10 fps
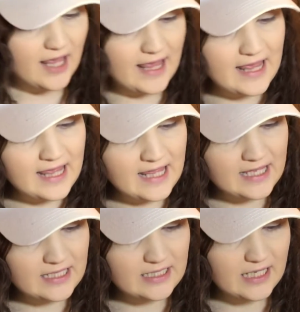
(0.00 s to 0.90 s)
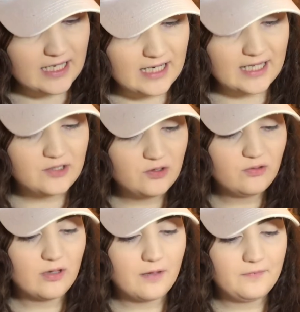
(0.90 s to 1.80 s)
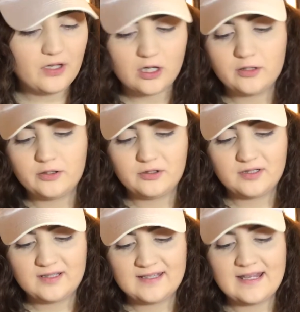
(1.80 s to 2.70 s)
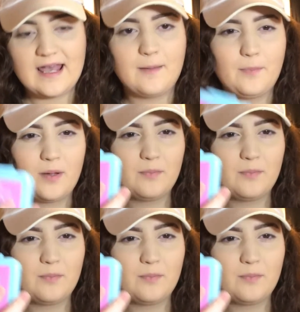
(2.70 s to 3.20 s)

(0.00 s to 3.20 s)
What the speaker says: And I do love the color Snap,